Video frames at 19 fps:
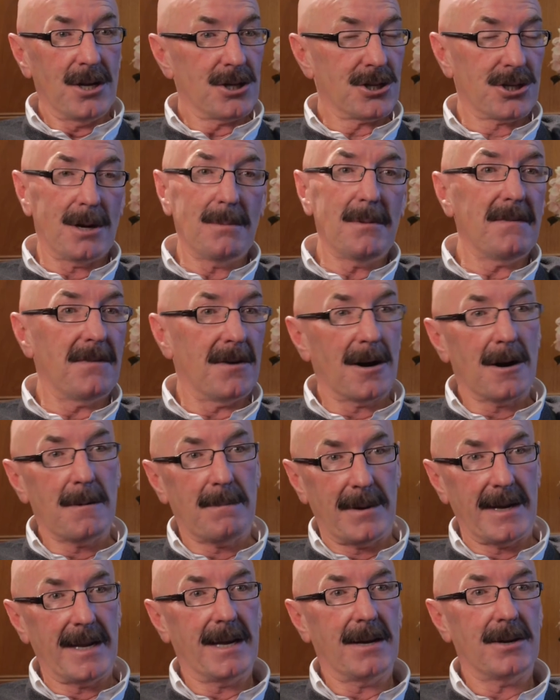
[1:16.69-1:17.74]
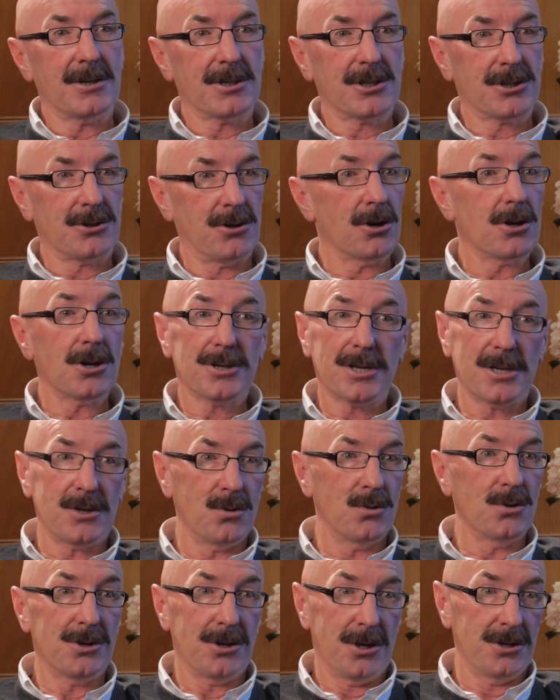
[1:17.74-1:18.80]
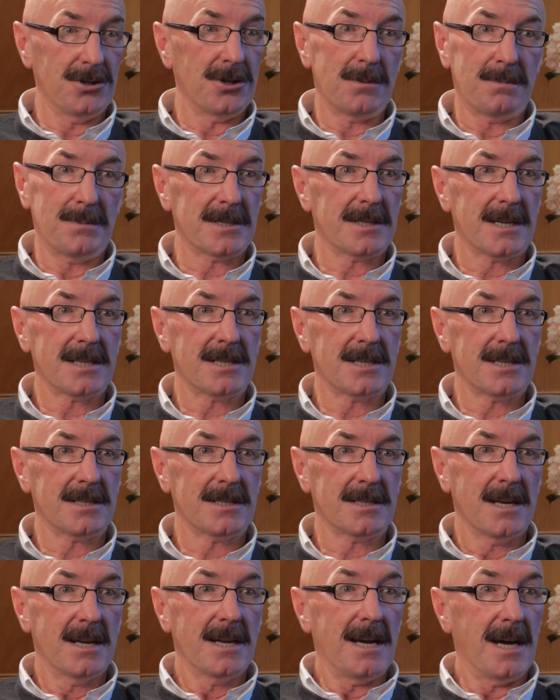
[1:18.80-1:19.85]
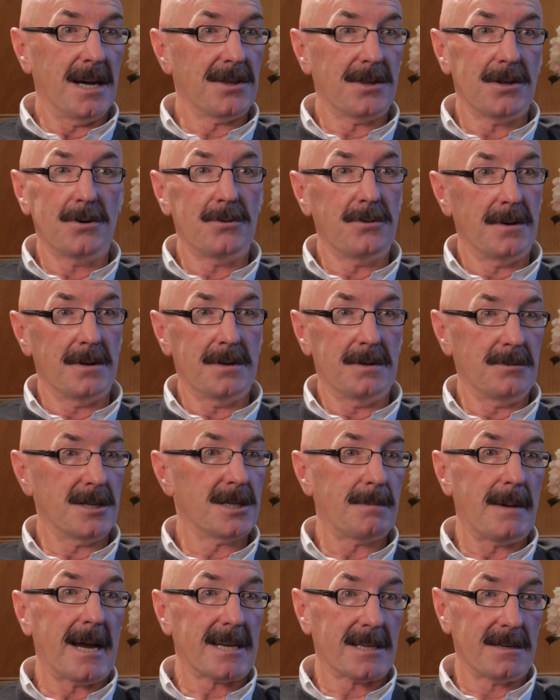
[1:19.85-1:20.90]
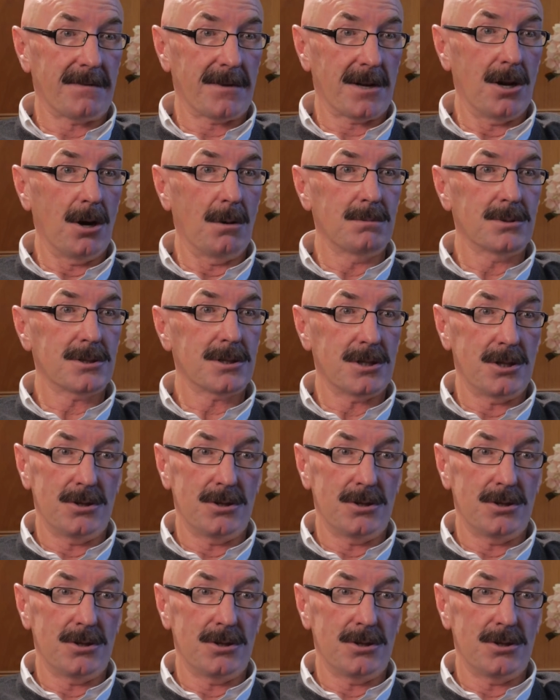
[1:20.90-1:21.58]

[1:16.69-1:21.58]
Some of our players struggle to hold down their positions at their respective clubs.